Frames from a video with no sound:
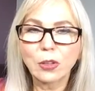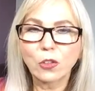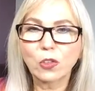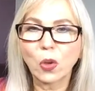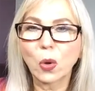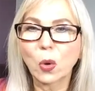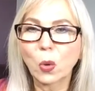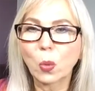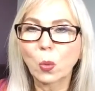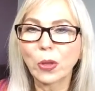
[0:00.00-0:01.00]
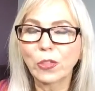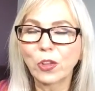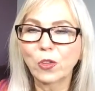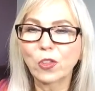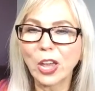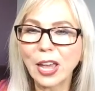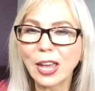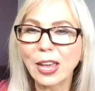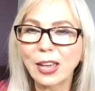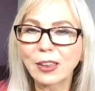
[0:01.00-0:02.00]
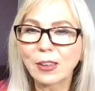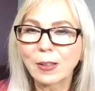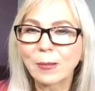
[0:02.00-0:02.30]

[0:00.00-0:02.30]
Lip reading: So with your dad,